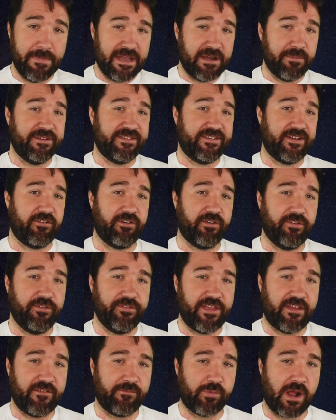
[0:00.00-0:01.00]

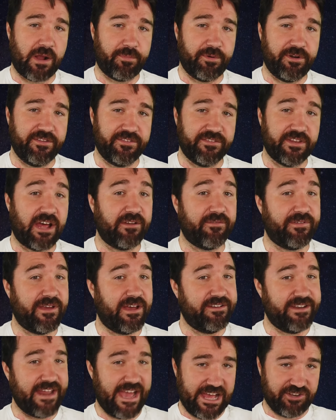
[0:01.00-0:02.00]
Metamaterials have properties not
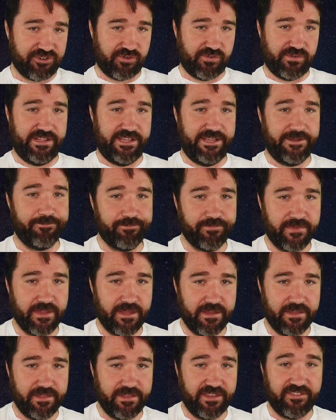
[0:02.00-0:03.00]
found naturally.
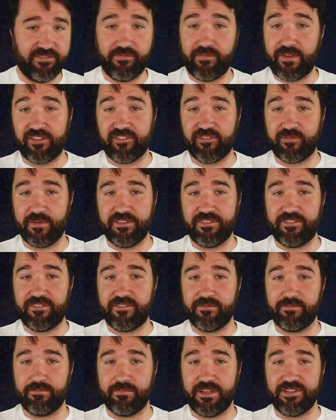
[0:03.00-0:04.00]
These
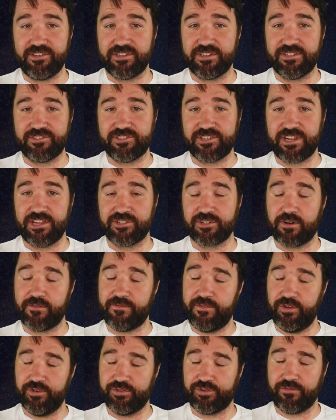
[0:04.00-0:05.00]
advancements might just change
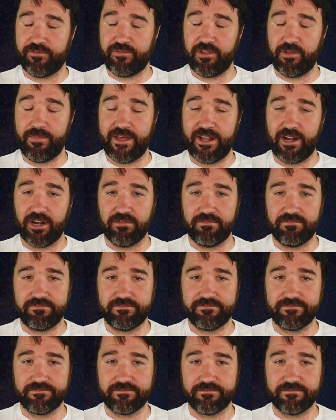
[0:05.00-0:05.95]
our future for the better.